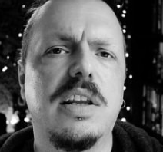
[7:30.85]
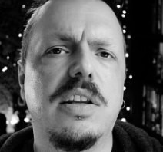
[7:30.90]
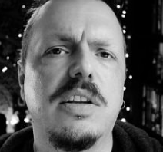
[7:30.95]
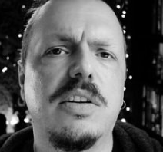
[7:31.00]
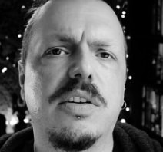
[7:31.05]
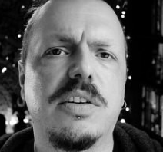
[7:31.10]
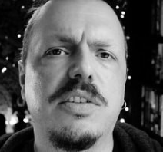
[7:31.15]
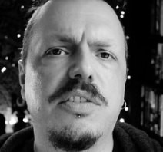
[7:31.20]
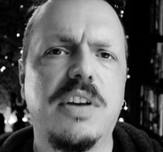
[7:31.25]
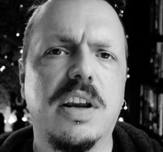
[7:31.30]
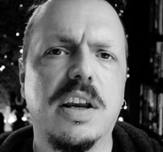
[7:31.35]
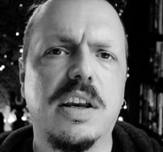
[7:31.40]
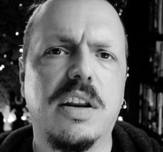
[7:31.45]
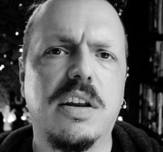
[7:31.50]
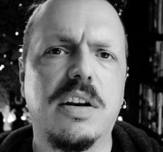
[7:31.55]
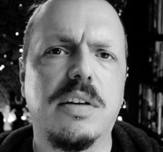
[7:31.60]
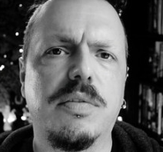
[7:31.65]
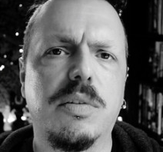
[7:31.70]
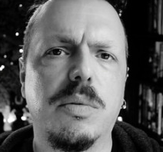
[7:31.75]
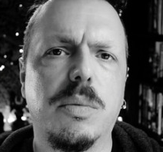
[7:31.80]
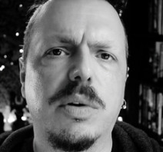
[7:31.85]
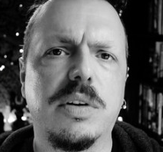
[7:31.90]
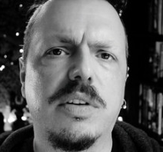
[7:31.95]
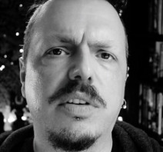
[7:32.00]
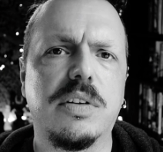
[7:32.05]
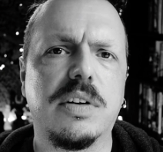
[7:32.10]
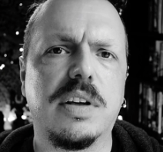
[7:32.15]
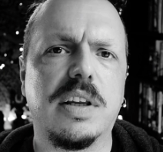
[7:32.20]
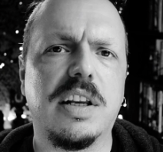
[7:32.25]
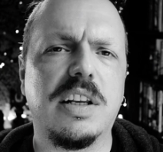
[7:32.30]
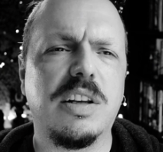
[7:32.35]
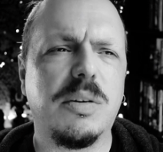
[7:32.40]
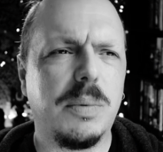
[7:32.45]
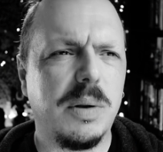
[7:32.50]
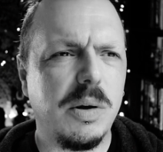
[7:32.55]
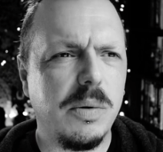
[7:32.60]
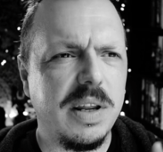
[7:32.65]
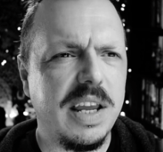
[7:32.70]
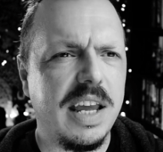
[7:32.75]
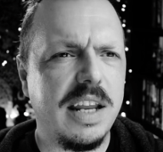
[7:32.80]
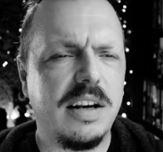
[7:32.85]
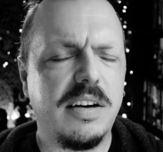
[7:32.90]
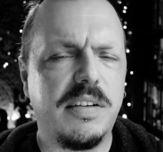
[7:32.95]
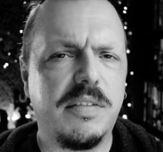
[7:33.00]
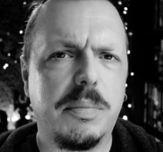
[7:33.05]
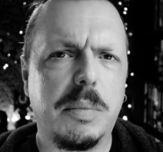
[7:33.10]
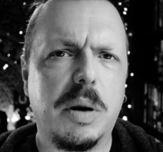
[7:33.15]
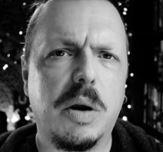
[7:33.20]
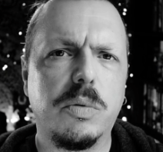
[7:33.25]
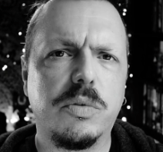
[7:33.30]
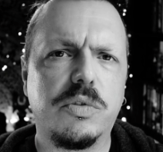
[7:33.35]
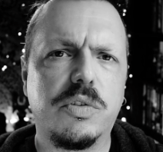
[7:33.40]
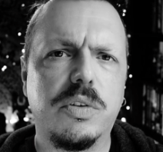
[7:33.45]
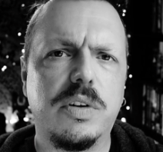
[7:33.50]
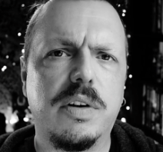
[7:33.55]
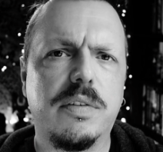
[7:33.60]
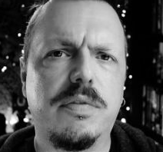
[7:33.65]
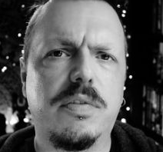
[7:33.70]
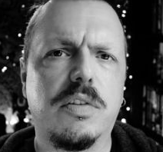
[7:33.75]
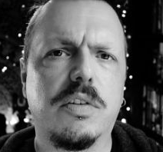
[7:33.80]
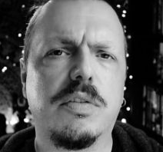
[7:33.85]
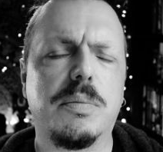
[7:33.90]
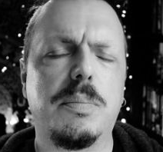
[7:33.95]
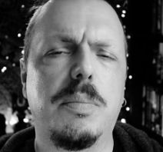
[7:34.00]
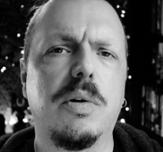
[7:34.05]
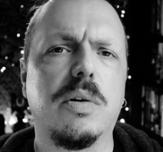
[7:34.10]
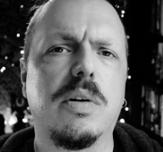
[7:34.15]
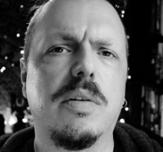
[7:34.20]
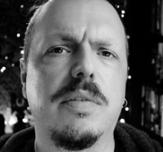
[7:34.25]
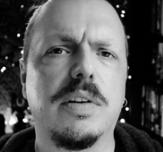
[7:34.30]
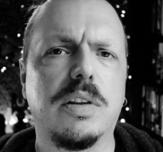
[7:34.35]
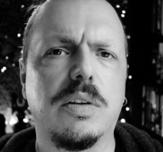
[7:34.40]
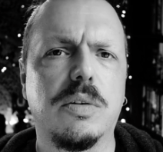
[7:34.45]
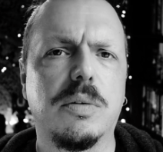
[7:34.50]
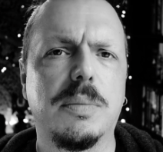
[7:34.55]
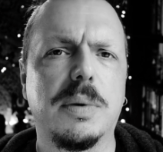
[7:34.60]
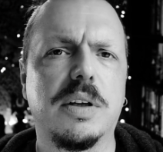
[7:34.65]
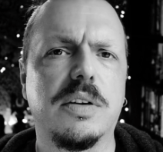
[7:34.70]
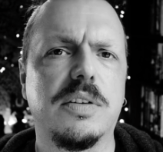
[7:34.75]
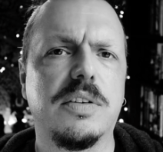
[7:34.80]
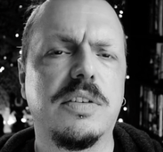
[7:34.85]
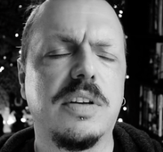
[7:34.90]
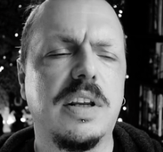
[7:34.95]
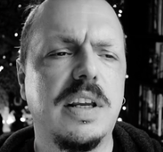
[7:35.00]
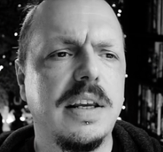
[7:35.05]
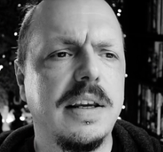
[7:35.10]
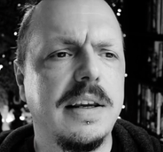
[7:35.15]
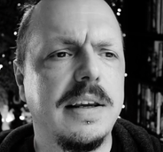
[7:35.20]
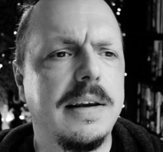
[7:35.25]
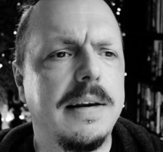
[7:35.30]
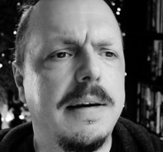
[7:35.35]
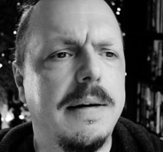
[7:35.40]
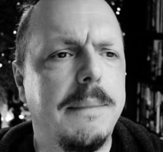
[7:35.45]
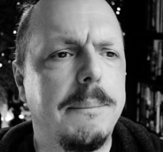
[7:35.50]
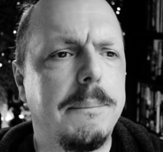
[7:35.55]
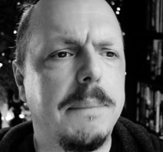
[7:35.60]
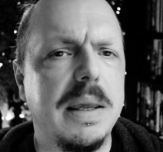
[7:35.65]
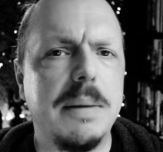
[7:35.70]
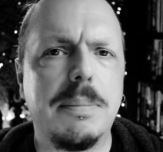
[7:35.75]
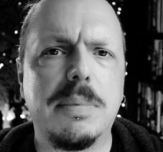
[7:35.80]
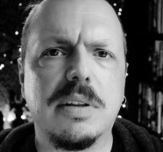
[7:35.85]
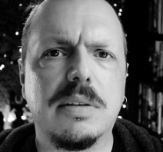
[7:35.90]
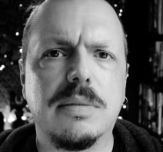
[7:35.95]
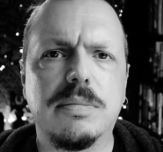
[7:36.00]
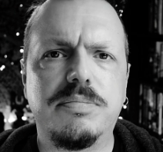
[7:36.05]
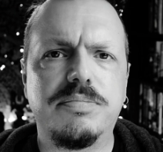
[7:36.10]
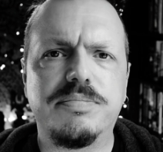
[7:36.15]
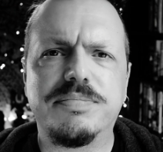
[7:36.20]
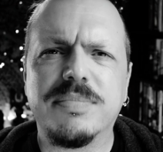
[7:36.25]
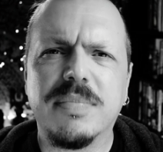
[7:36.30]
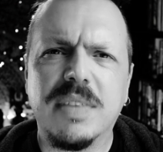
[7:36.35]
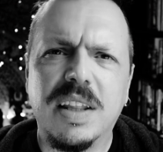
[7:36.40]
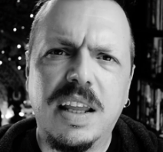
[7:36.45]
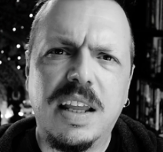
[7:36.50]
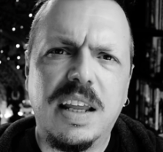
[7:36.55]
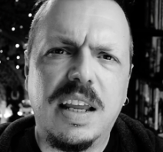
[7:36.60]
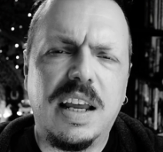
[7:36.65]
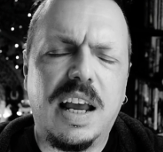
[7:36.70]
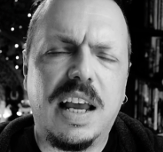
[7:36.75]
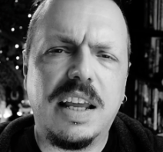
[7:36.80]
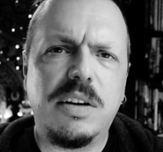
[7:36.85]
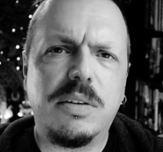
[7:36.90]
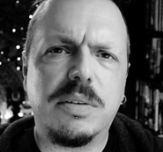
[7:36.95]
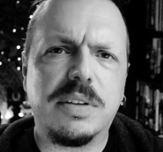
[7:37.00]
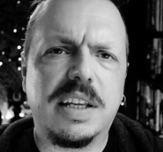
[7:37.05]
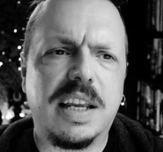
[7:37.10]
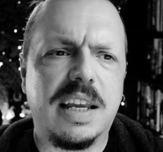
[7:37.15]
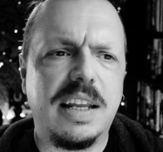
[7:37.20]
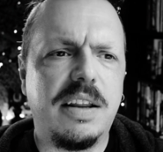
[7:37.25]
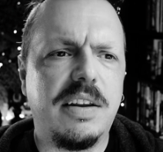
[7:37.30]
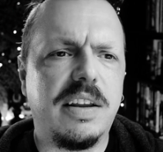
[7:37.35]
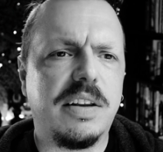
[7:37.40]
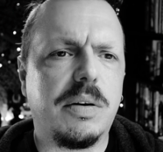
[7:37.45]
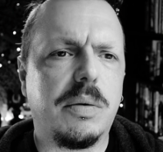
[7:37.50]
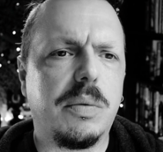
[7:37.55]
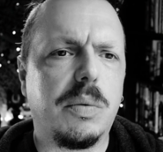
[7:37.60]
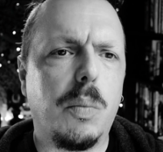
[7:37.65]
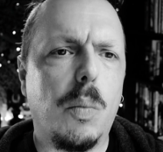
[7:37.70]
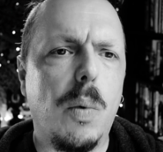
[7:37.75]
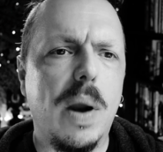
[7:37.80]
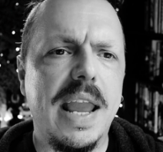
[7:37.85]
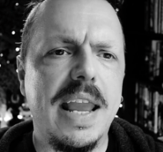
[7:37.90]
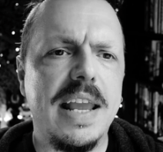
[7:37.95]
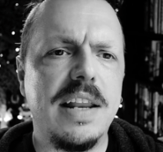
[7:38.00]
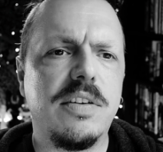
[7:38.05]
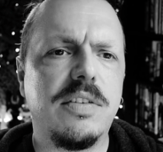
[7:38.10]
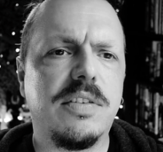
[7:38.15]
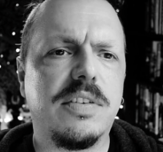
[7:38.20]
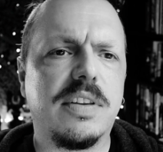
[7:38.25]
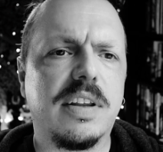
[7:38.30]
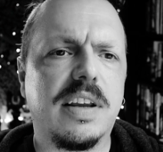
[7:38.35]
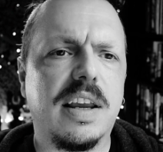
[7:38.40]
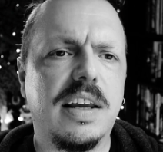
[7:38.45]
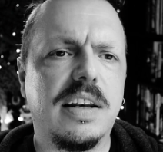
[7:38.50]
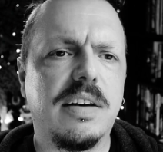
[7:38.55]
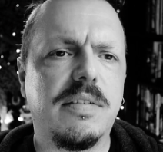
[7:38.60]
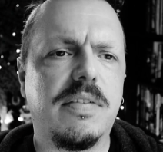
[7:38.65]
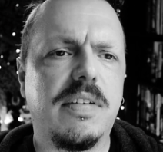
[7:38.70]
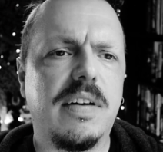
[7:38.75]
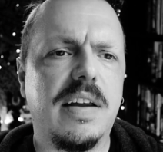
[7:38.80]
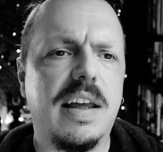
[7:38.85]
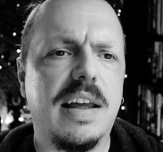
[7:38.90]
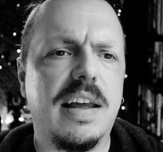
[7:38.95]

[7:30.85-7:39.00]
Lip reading: You can check it out if you want to get into it. We only ended up going through the first book of it, though, because people, I know, the kind of, it waned the kind of